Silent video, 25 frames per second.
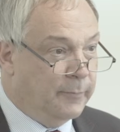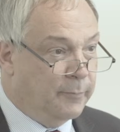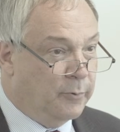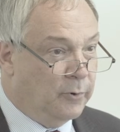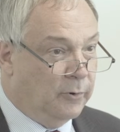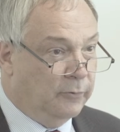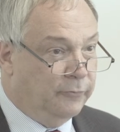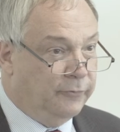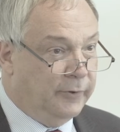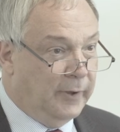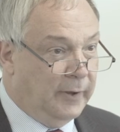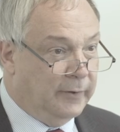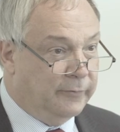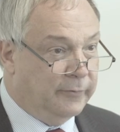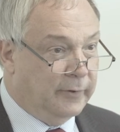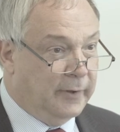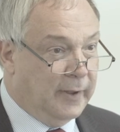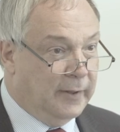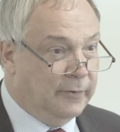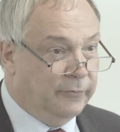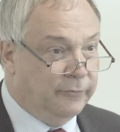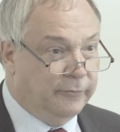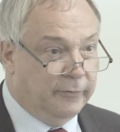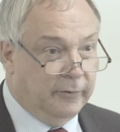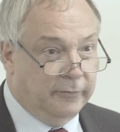of the project
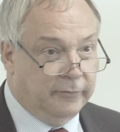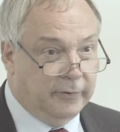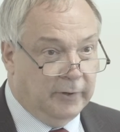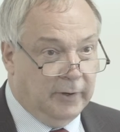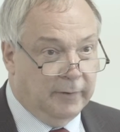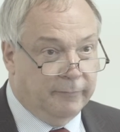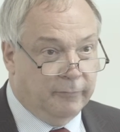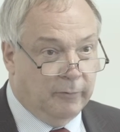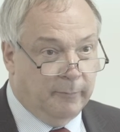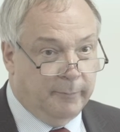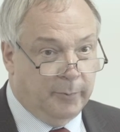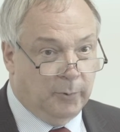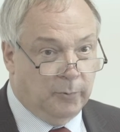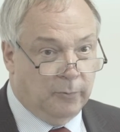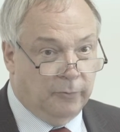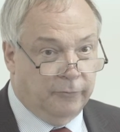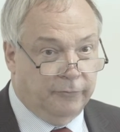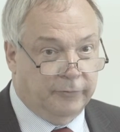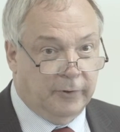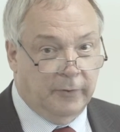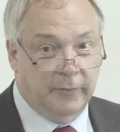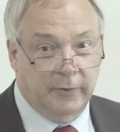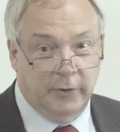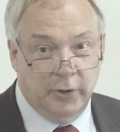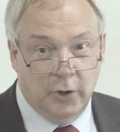against the deliverables,
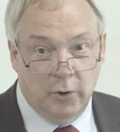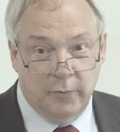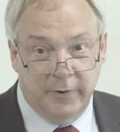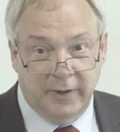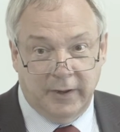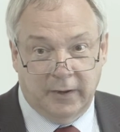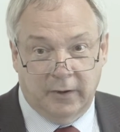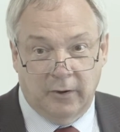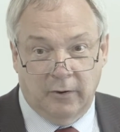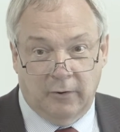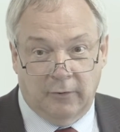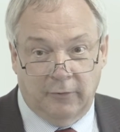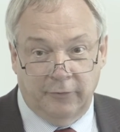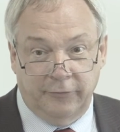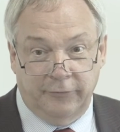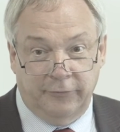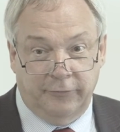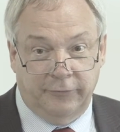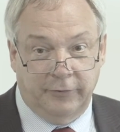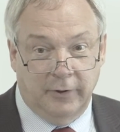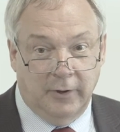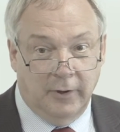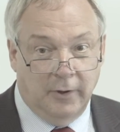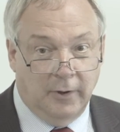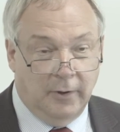so the unit
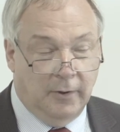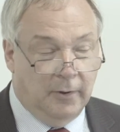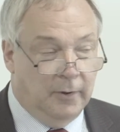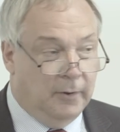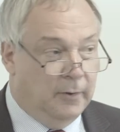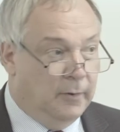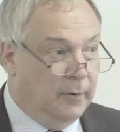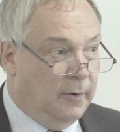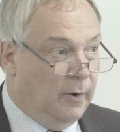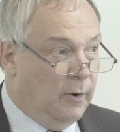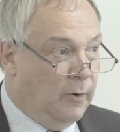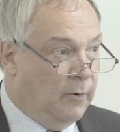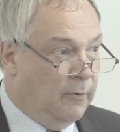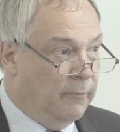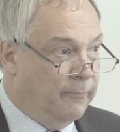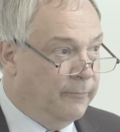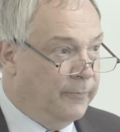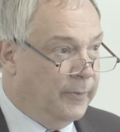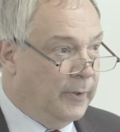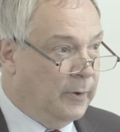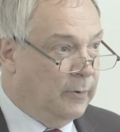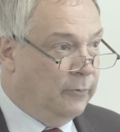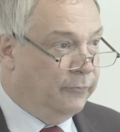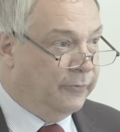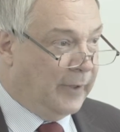costs of
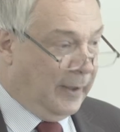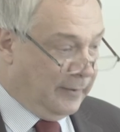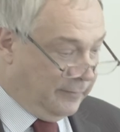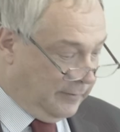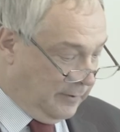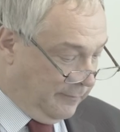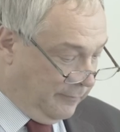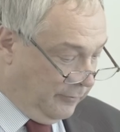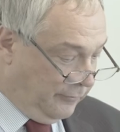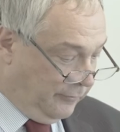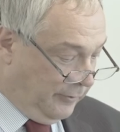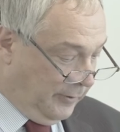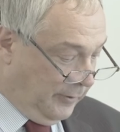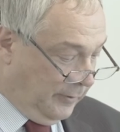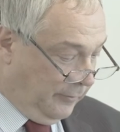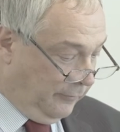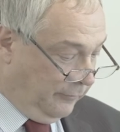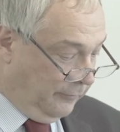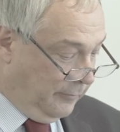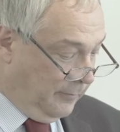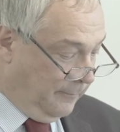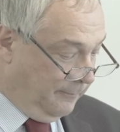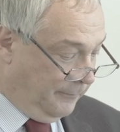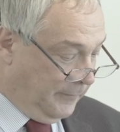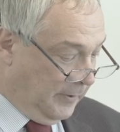those
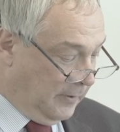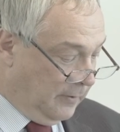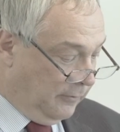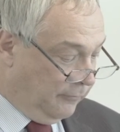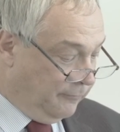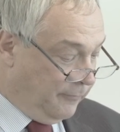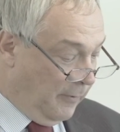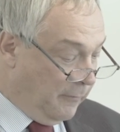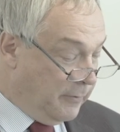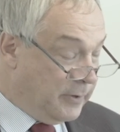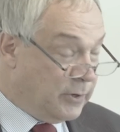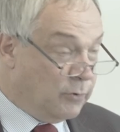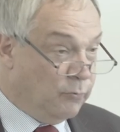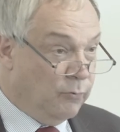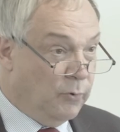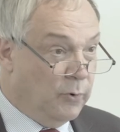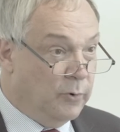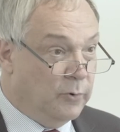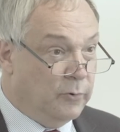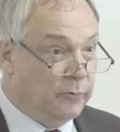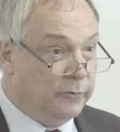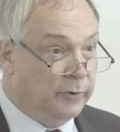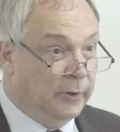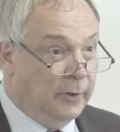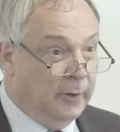activities. Now, it's very
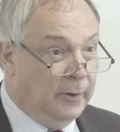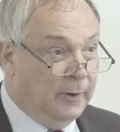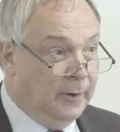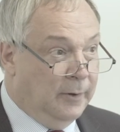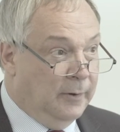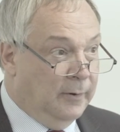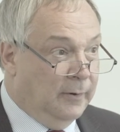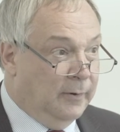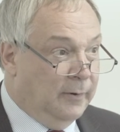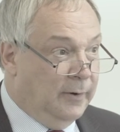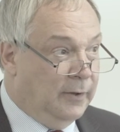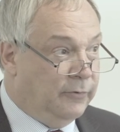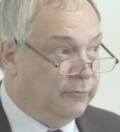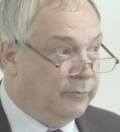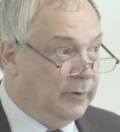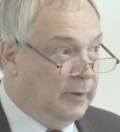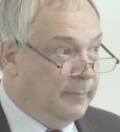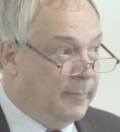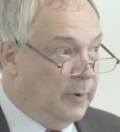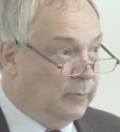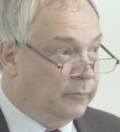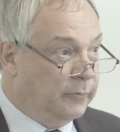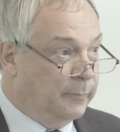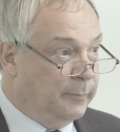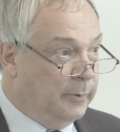crude, literally
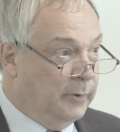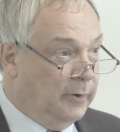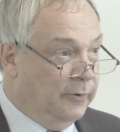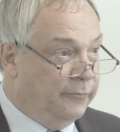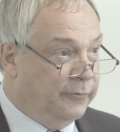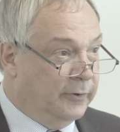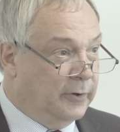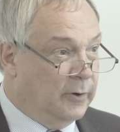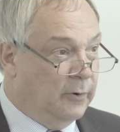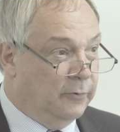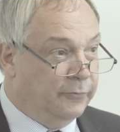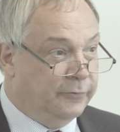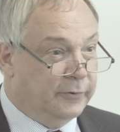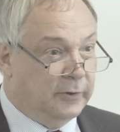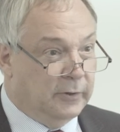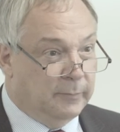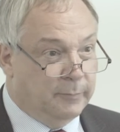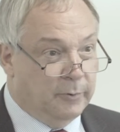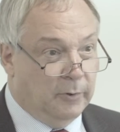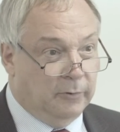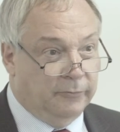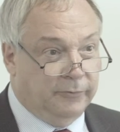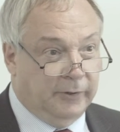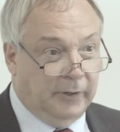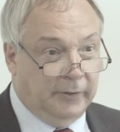multiplies the cost of the
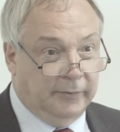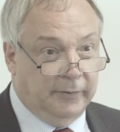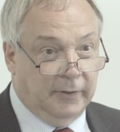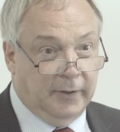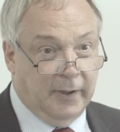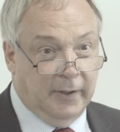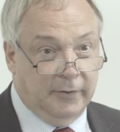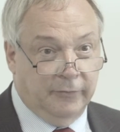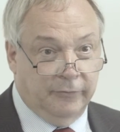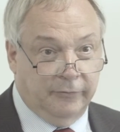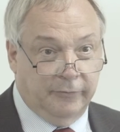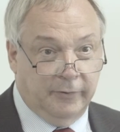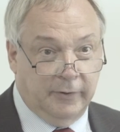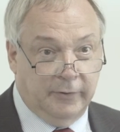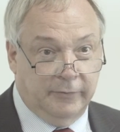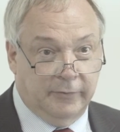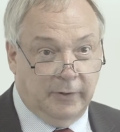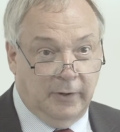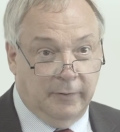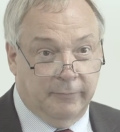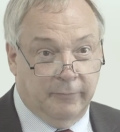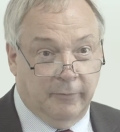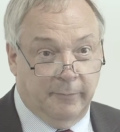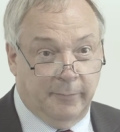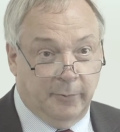project against the
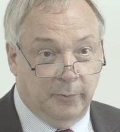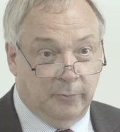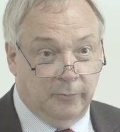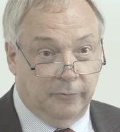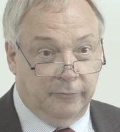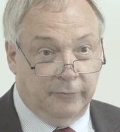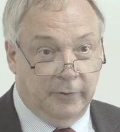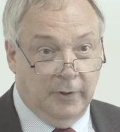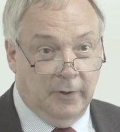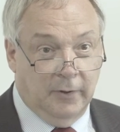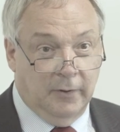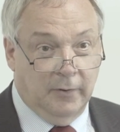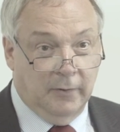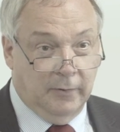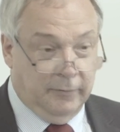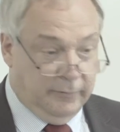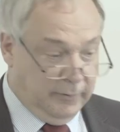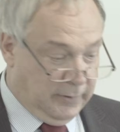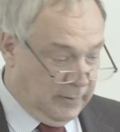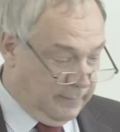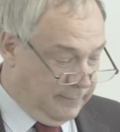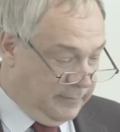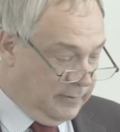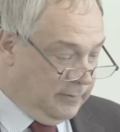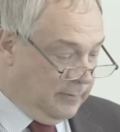deliverables
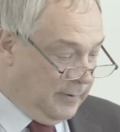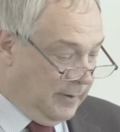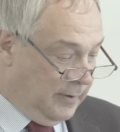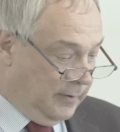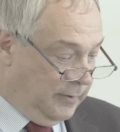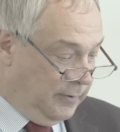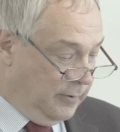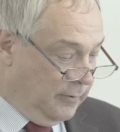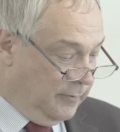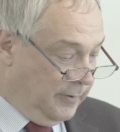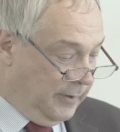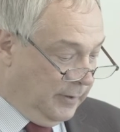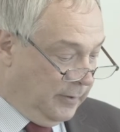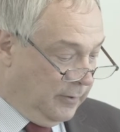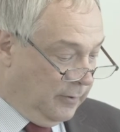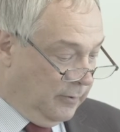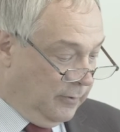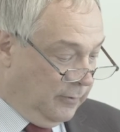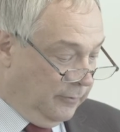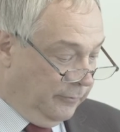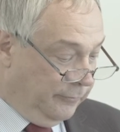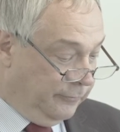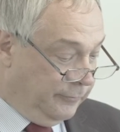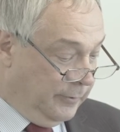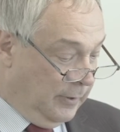to give you a unit
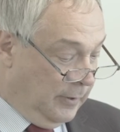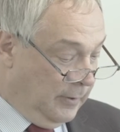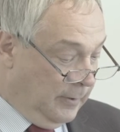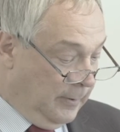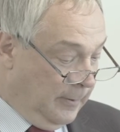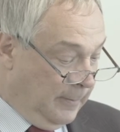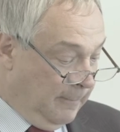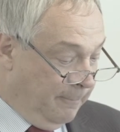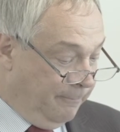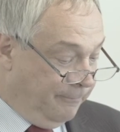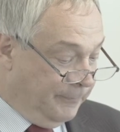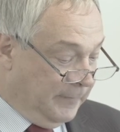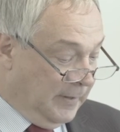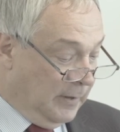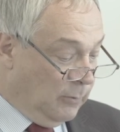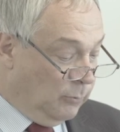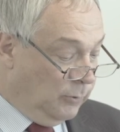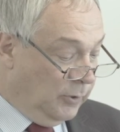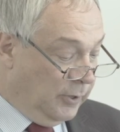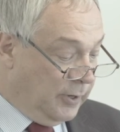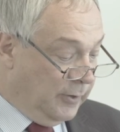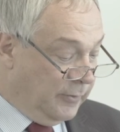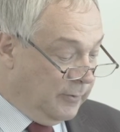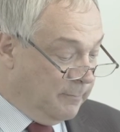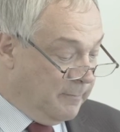cost. It will
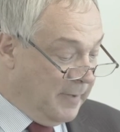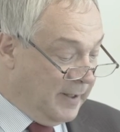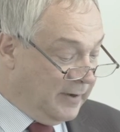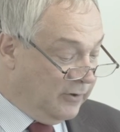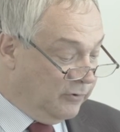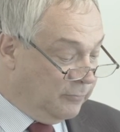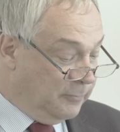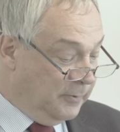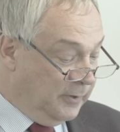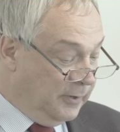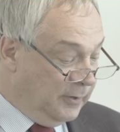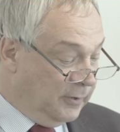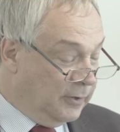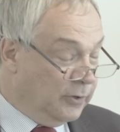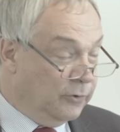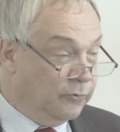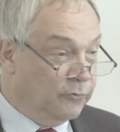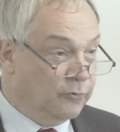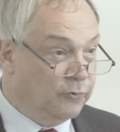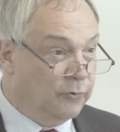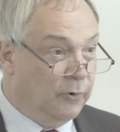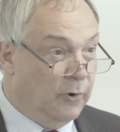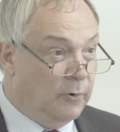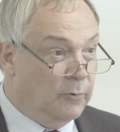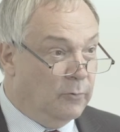look at the management and
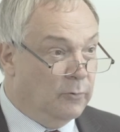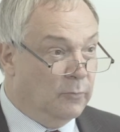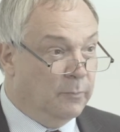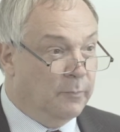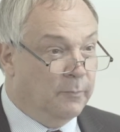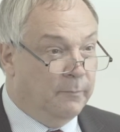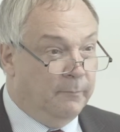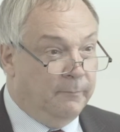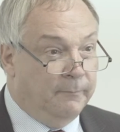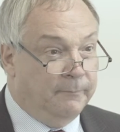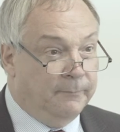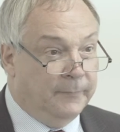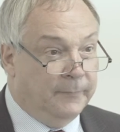control